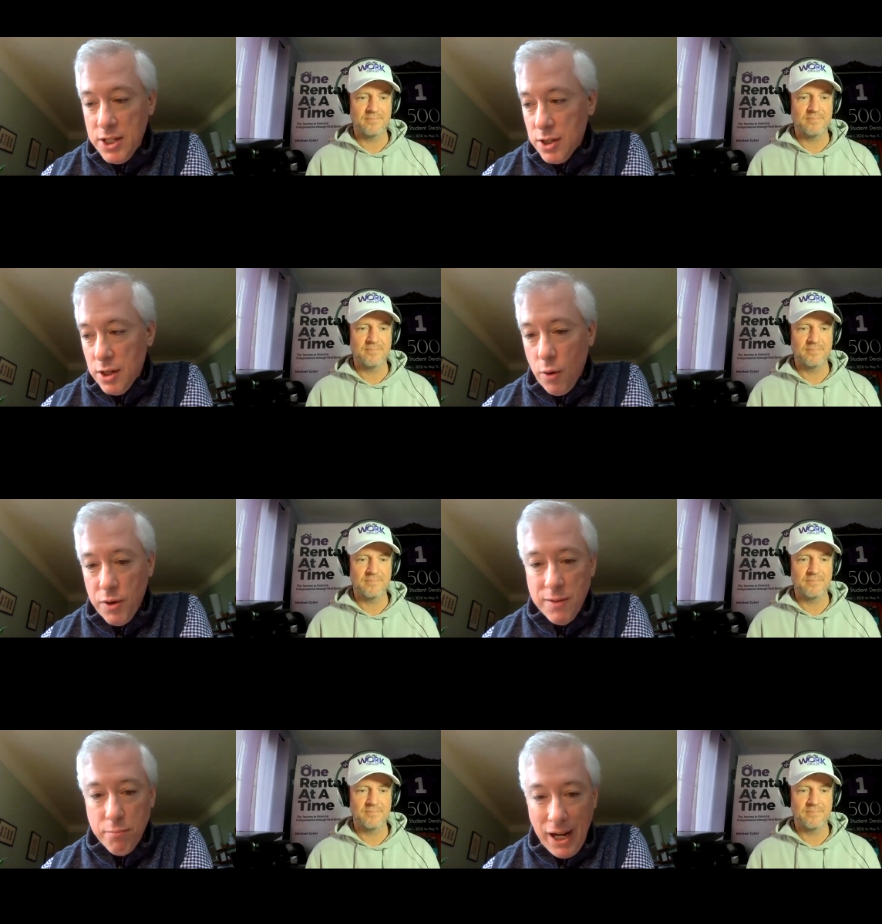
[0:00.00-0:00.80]
Speaker 1: going to go
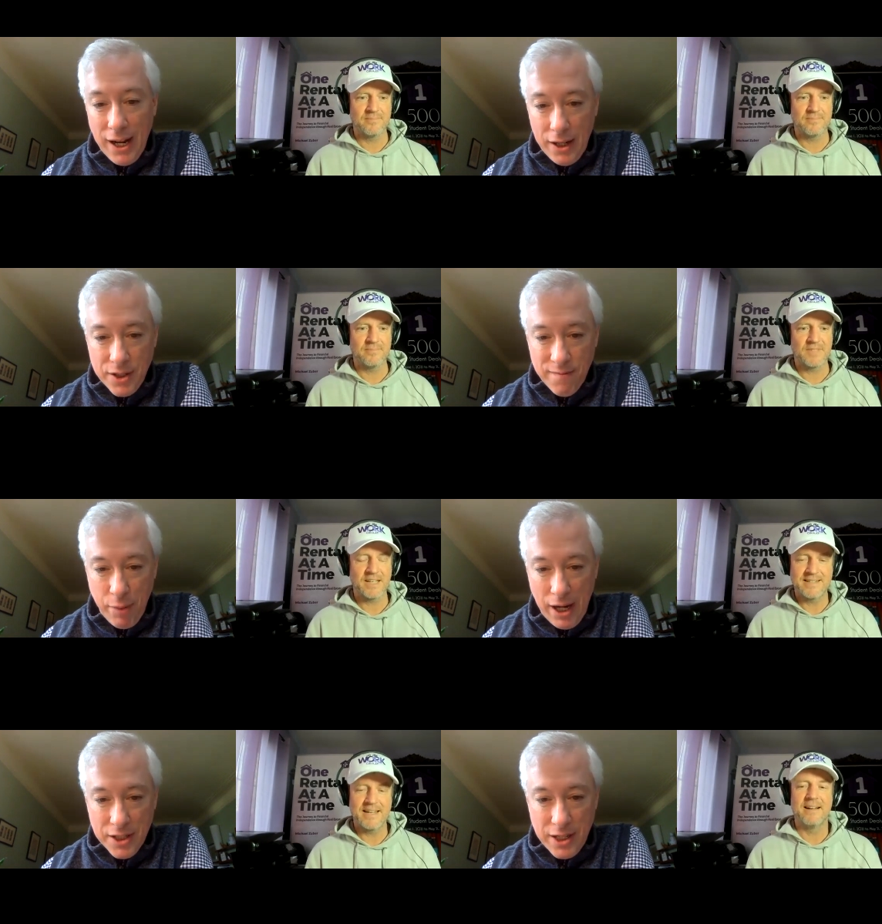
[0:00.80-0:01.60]
into bonds if
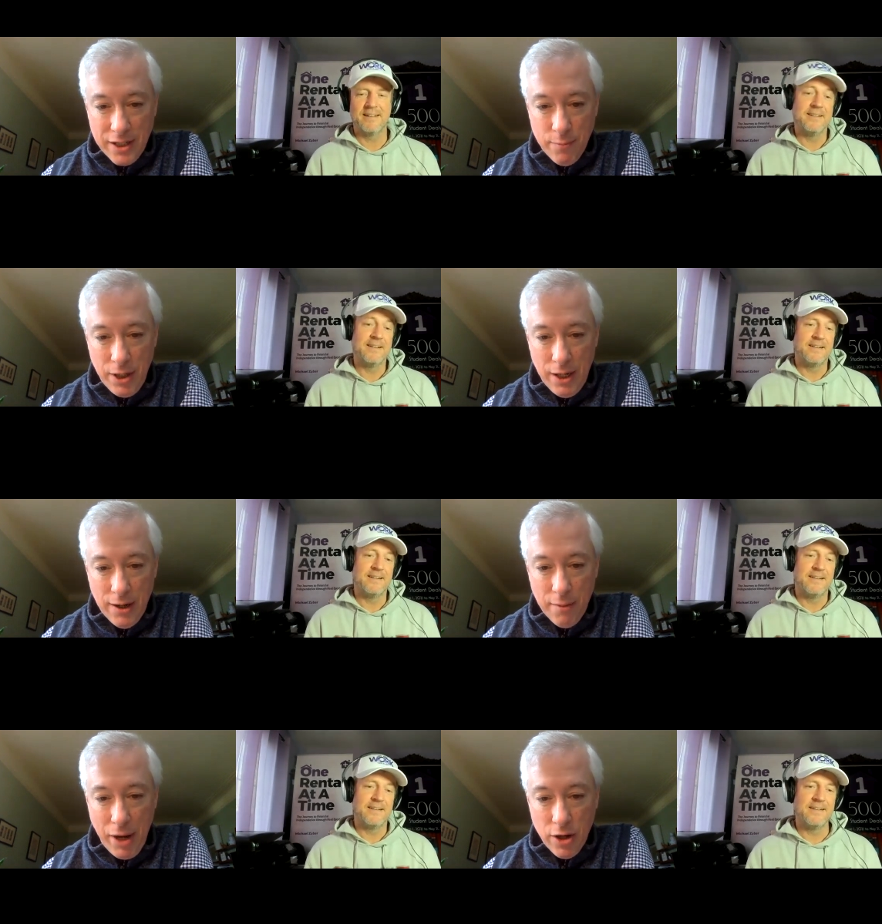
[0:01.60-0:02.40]
bonds get to be
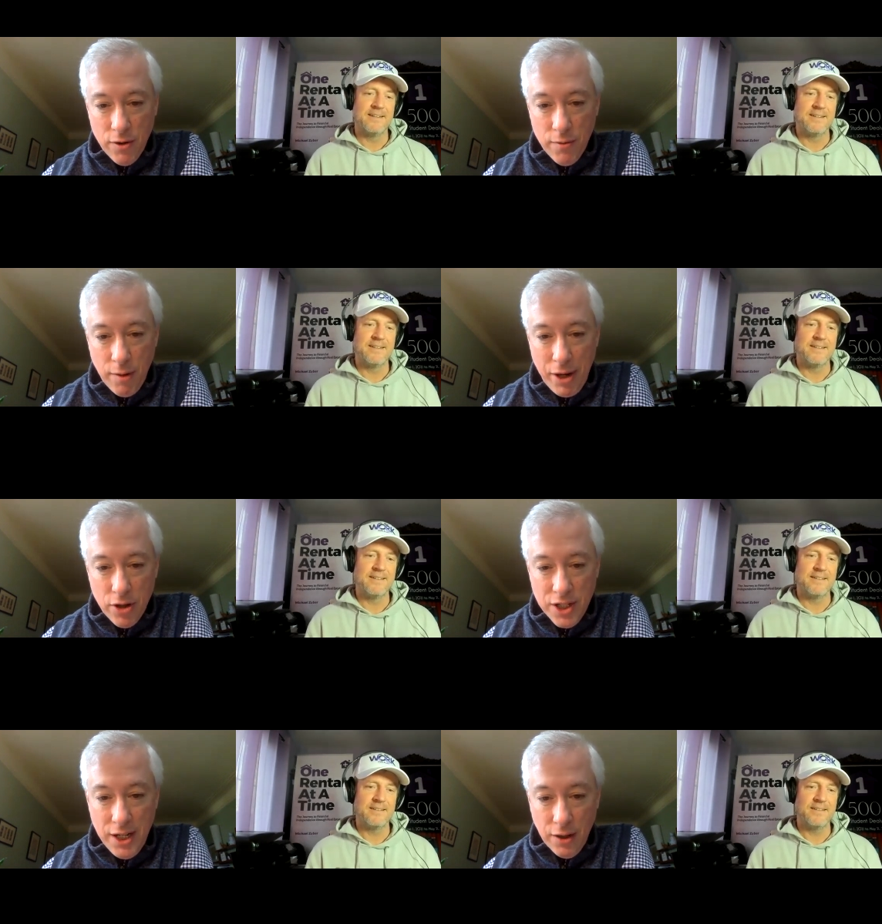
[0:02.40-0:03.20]
a better
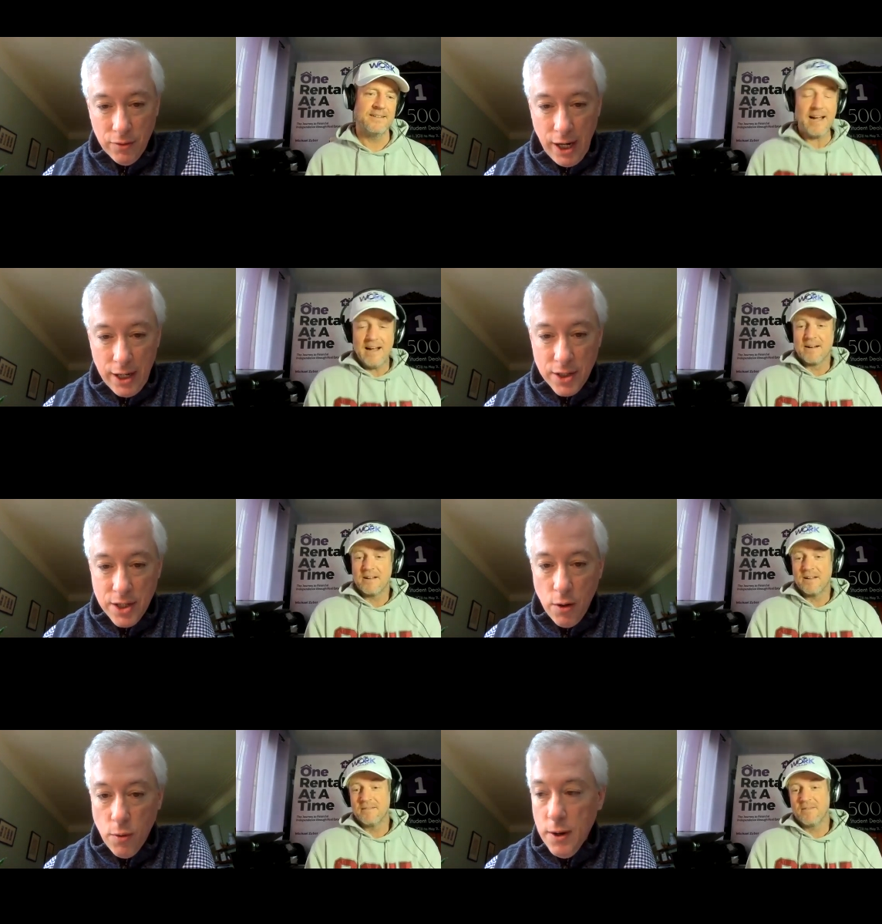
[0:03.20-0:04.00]
deal, right? Yeah.
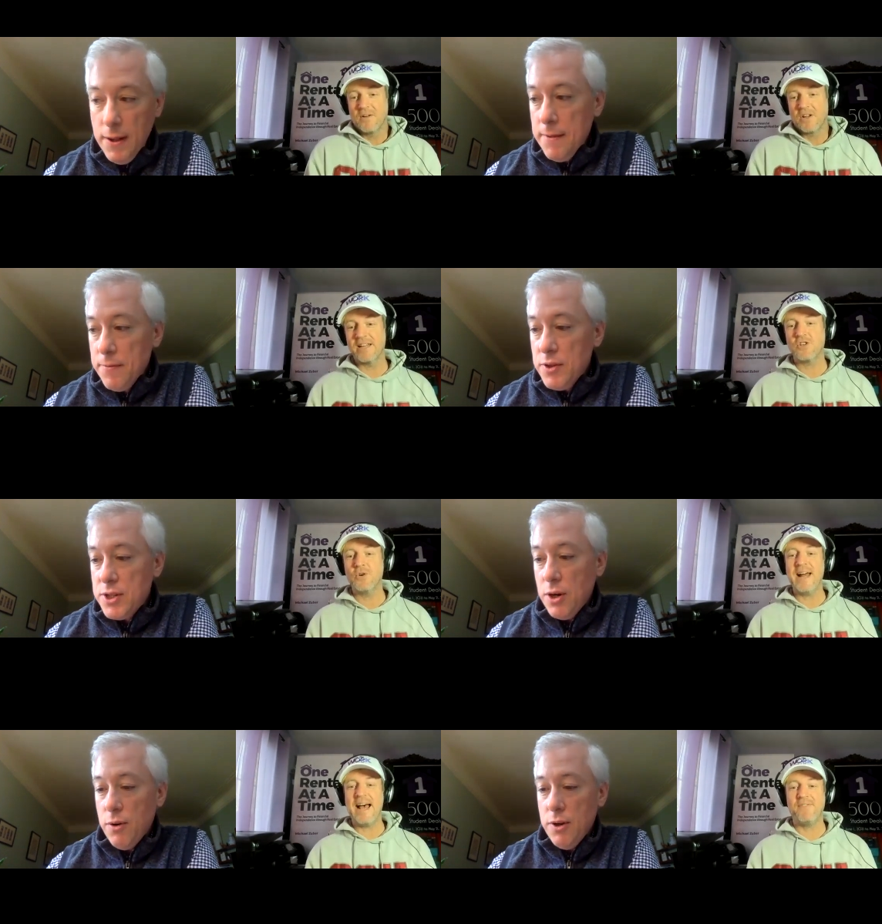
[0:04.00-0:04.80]
So
Speaker 2: get
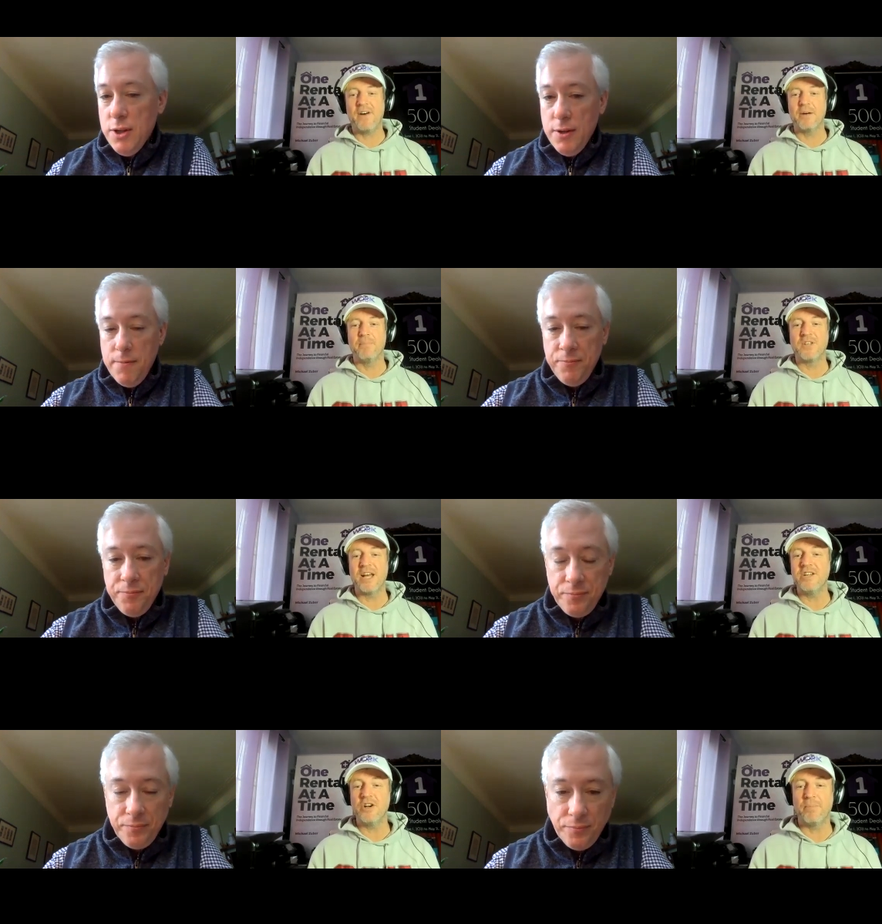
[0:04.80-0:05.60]
2.5 on a
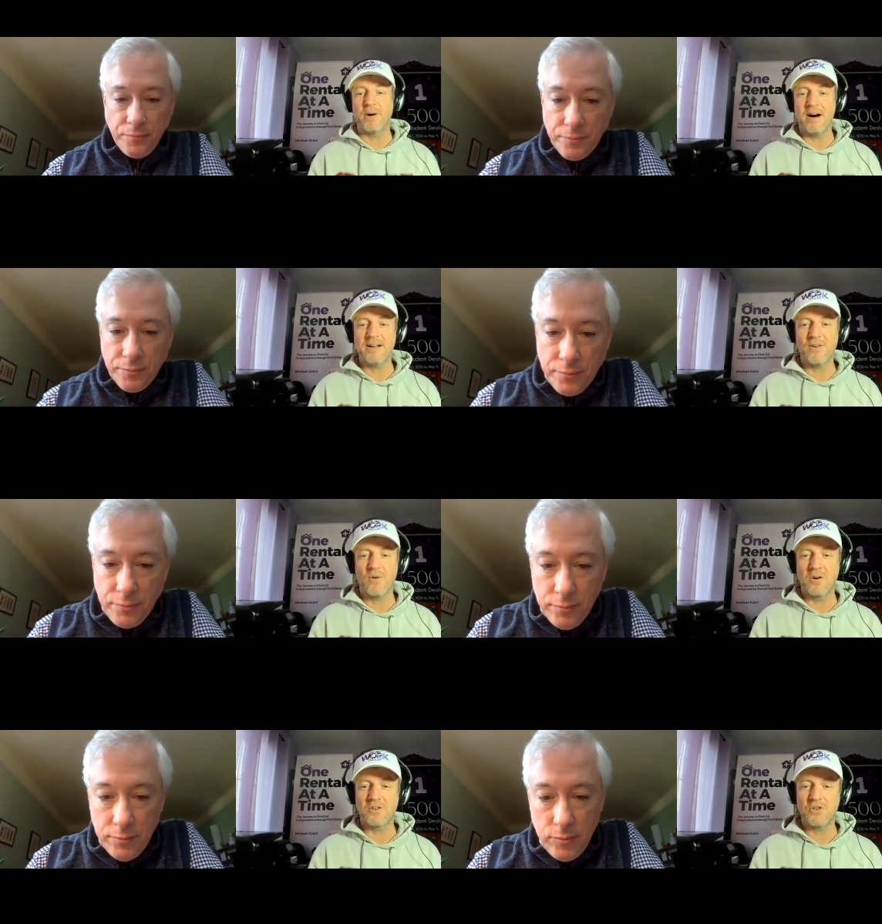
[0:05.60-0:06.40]
10-year bond
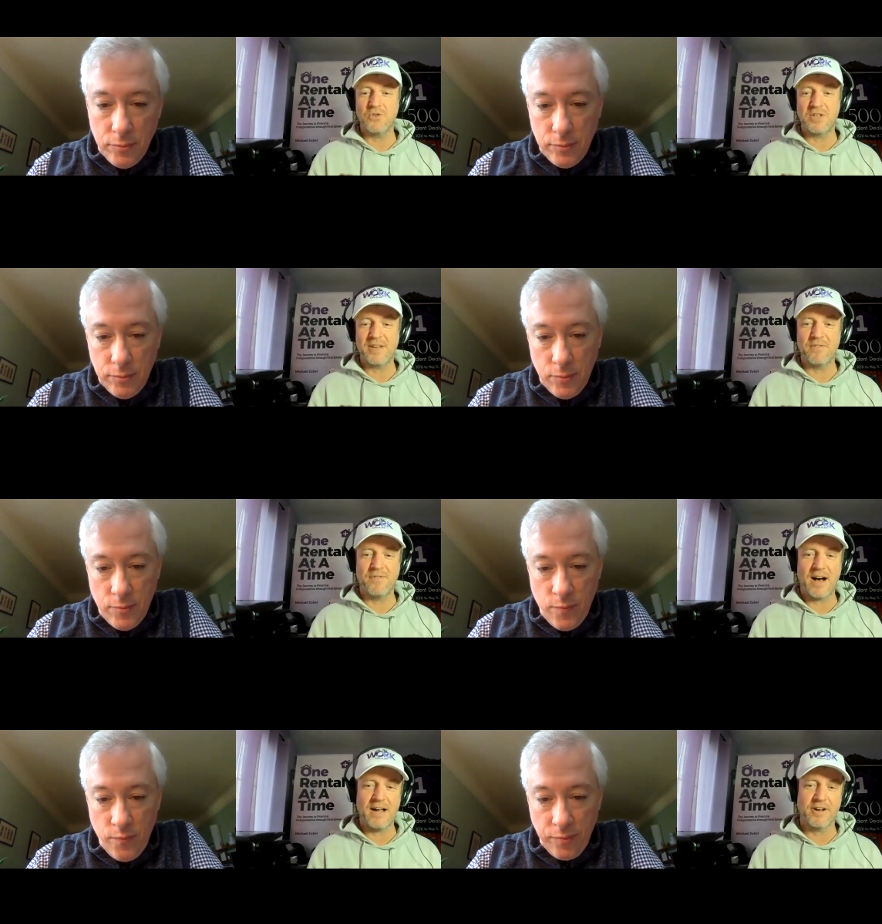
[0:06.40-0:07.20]
or
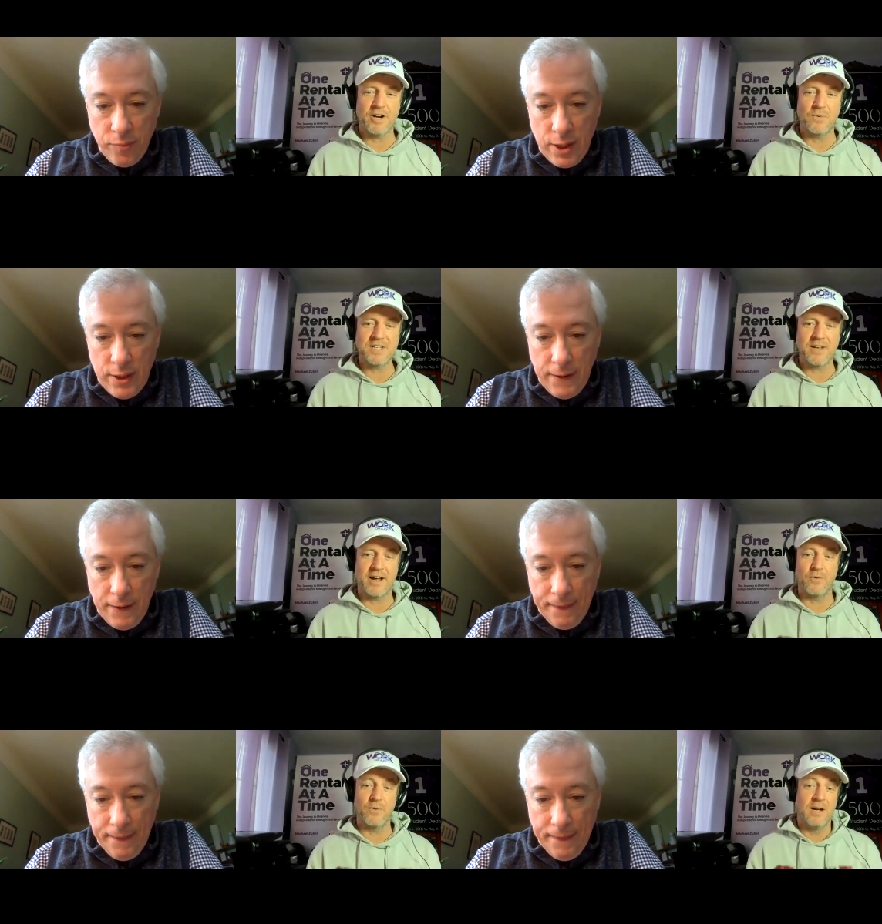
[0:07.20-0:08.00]
2.75
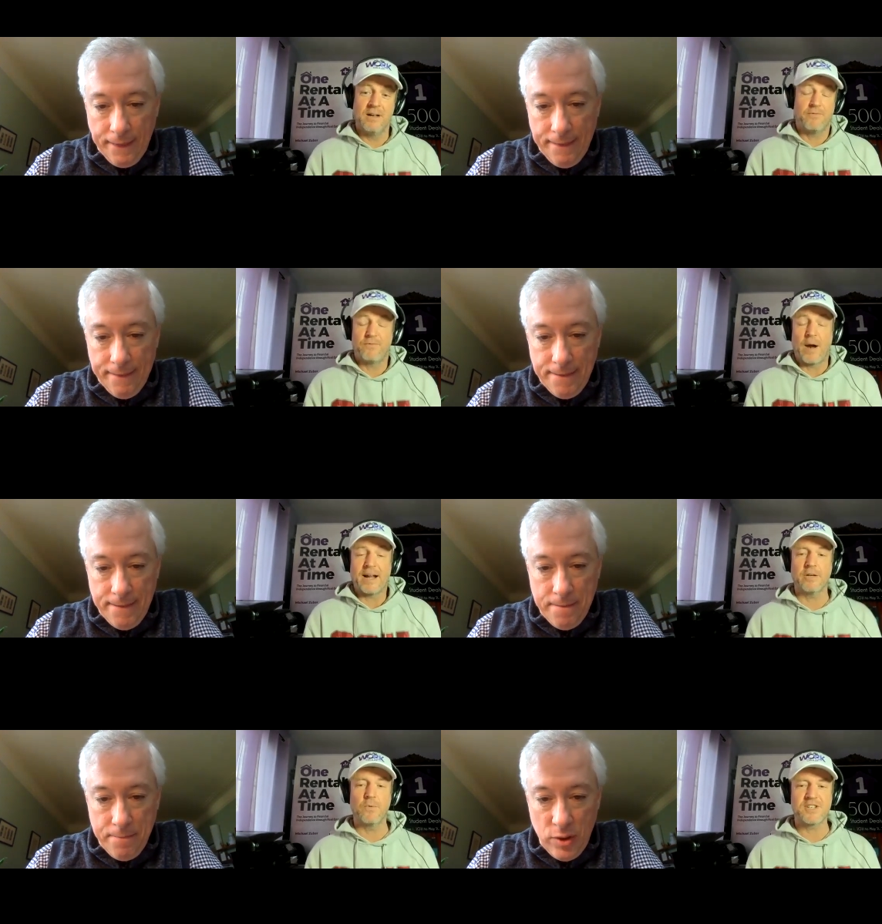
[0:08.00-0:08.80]
on a frankly